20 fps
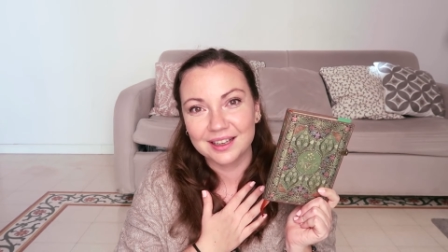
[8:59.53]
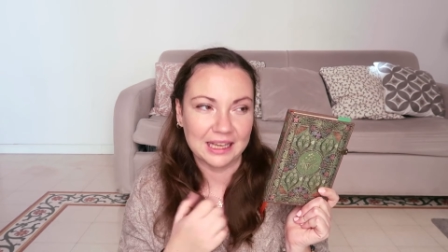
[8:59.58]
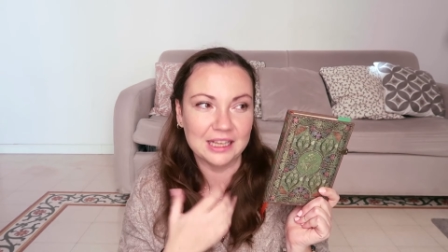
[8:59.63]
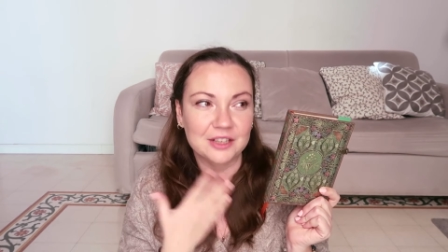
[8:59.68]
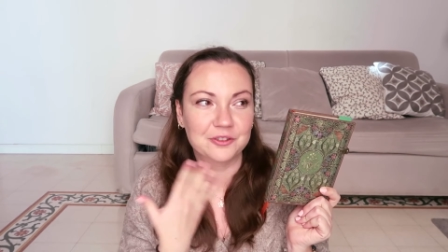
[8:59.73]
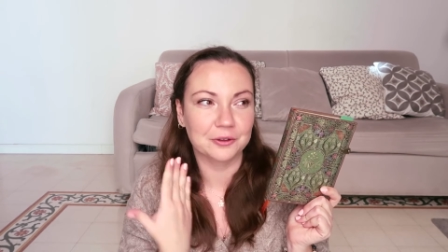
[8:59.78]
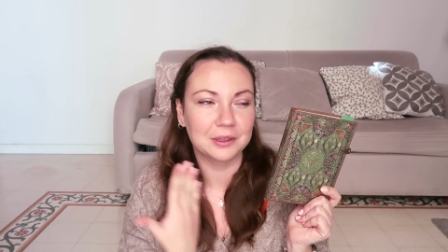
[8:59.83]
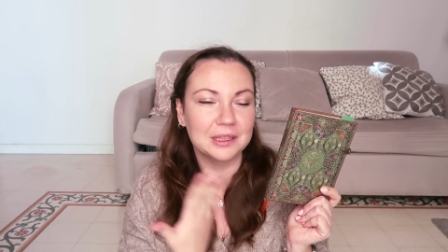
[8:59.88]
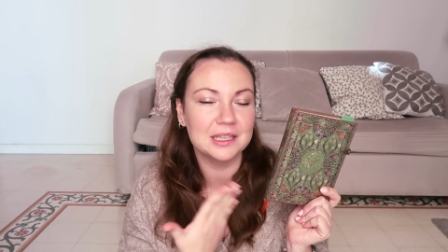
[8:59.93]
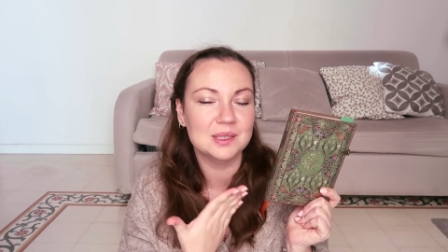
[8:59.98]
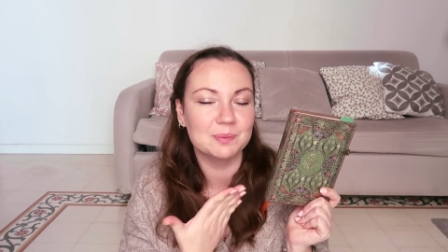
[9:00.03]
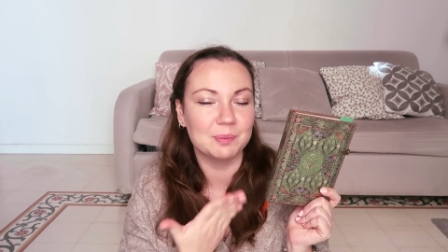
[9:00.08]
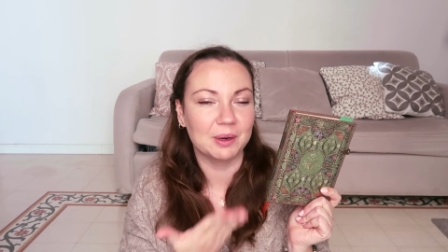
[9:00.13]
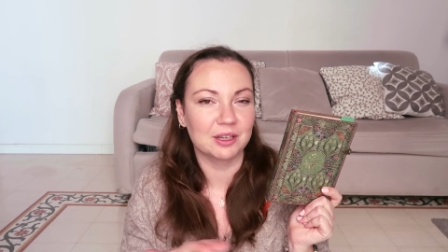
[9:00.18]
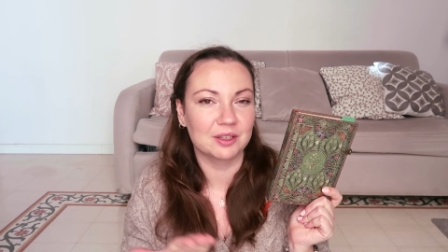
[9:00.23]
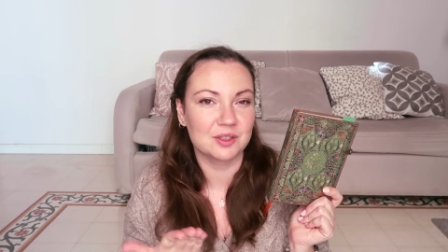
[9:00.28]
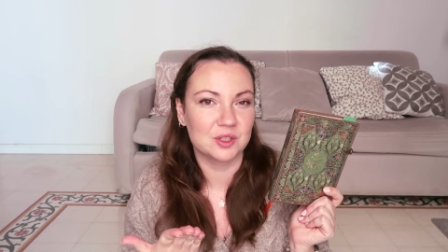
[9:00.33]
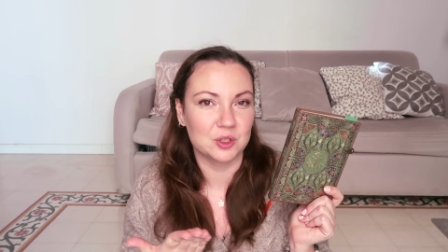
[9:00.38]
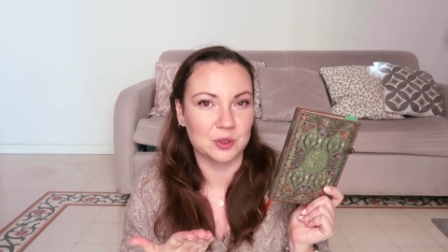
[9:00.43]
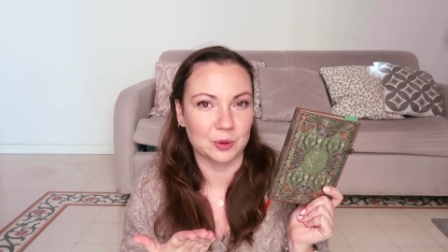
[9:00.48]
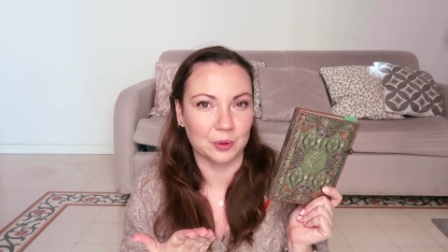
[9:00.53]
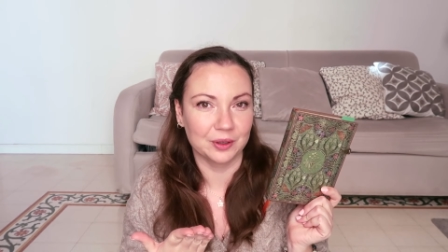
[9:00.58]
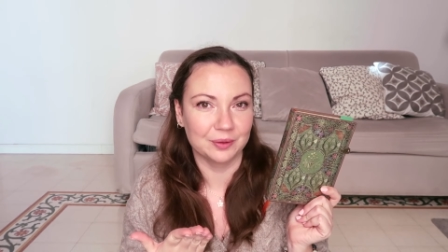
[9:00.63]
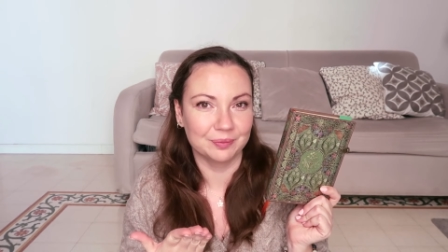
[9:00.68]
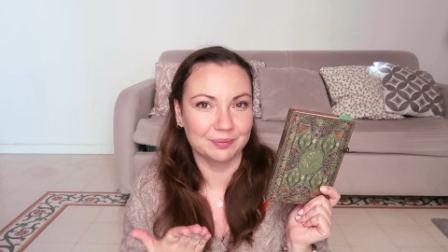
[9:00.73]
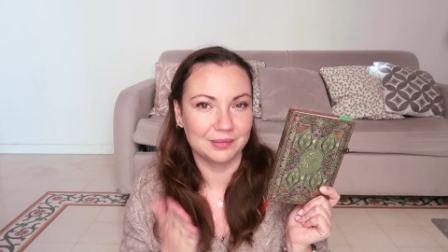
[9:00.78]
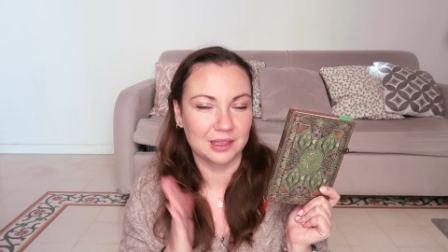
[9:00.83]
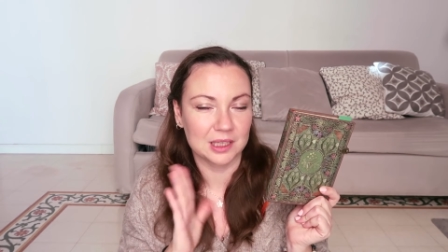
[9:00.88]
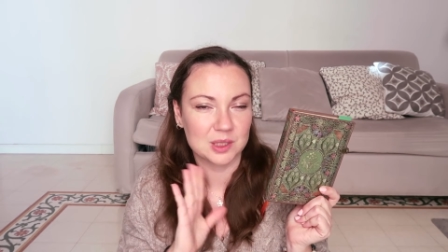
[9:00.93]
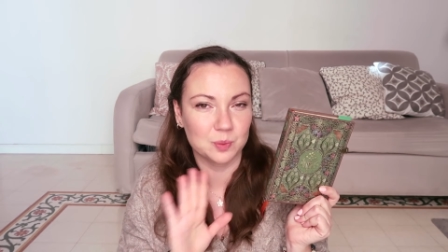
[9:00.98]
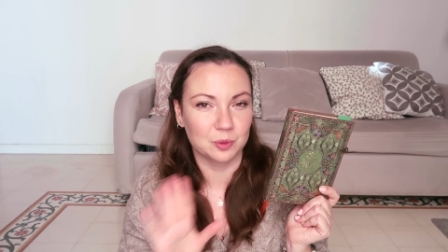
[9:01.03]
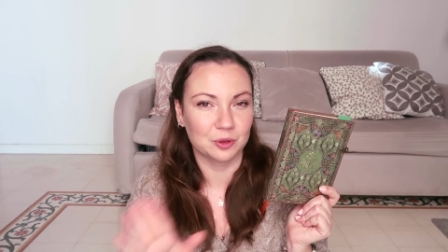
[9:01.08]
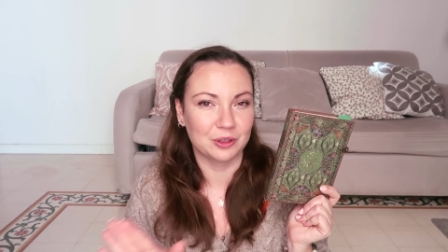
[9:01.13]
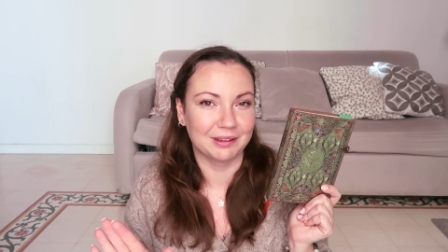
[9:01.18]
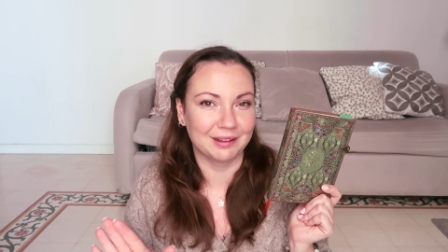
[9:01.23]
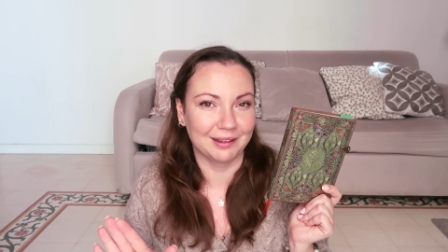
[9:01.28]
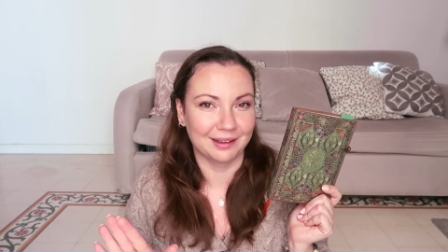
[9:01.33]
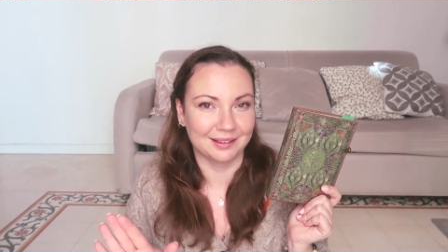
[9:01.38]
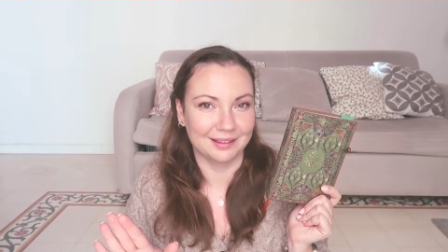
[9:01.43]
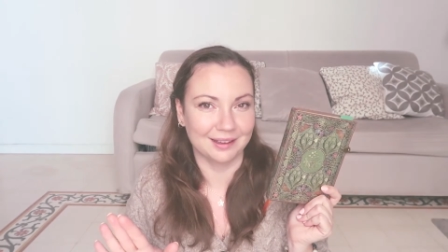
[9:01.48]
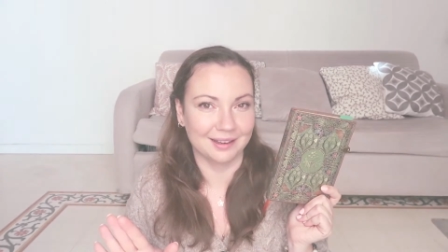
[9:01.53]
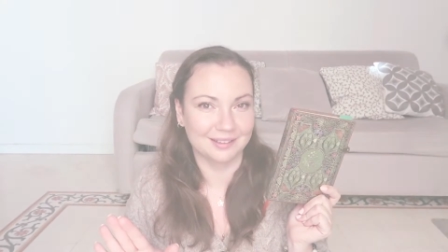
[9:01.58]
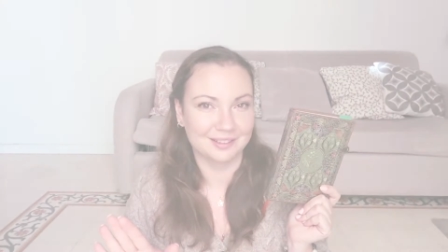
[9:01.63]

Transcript: It really sparks joy, let's put it like